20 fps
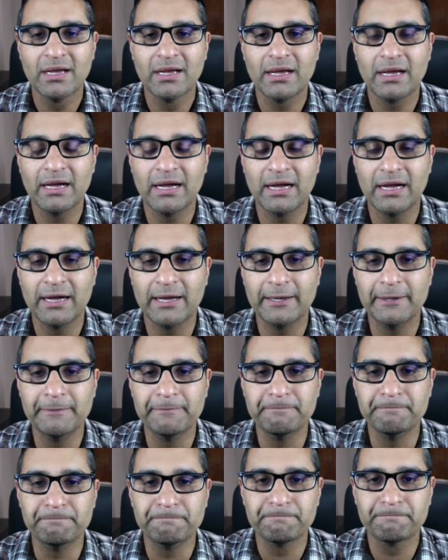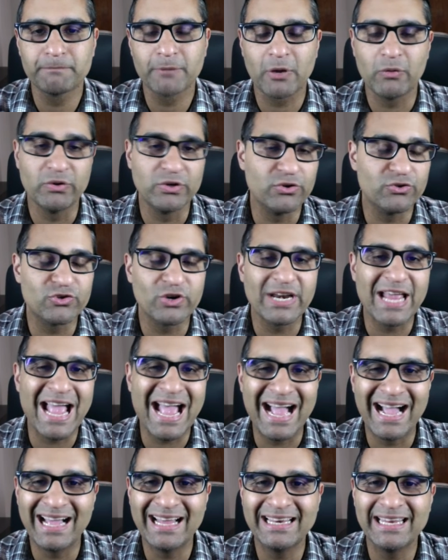when you're trying to
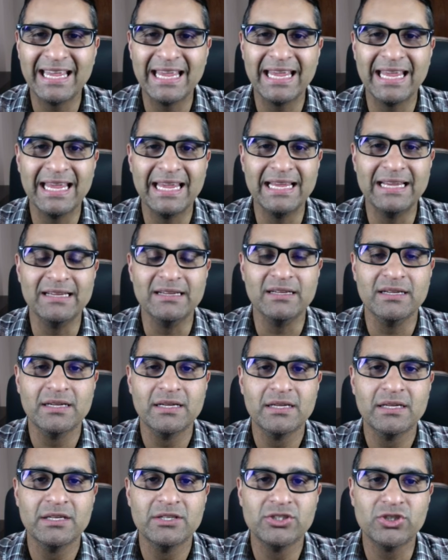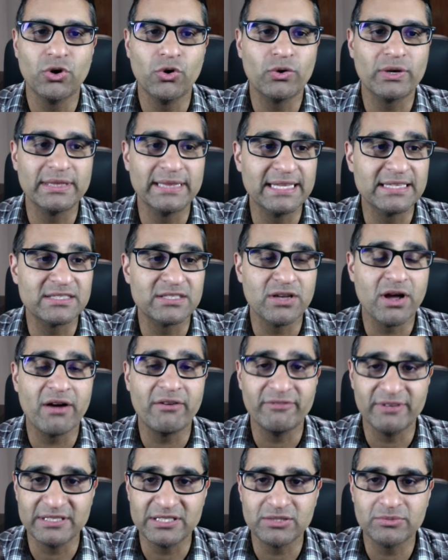add a token that's not
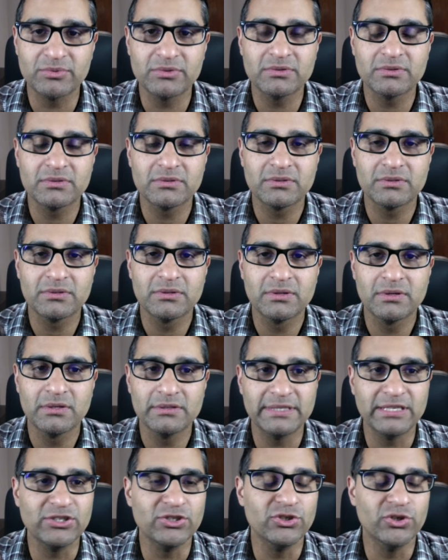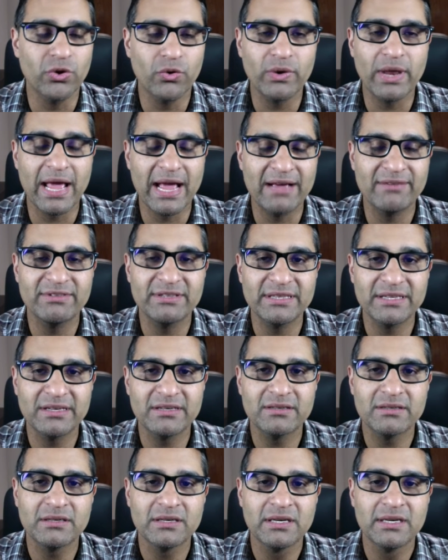visible, that you don't have in there,